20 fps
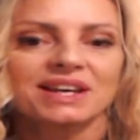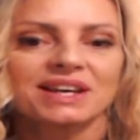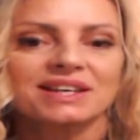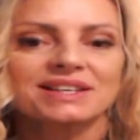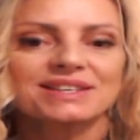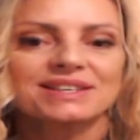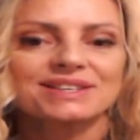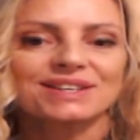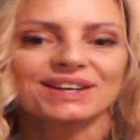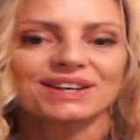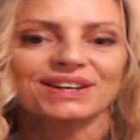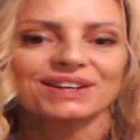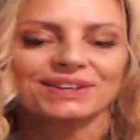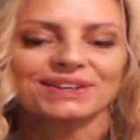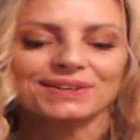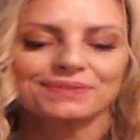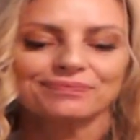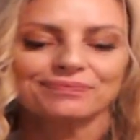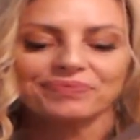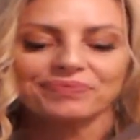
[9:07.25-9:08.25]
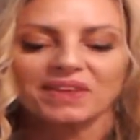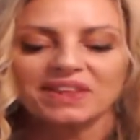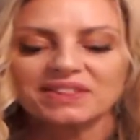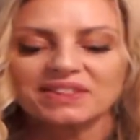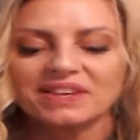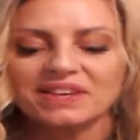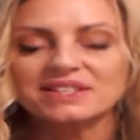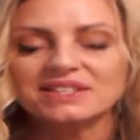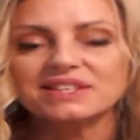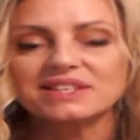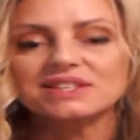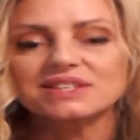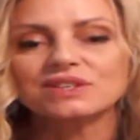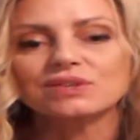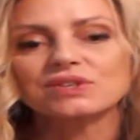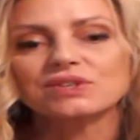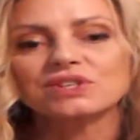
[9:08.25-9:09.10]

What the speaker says: So this is your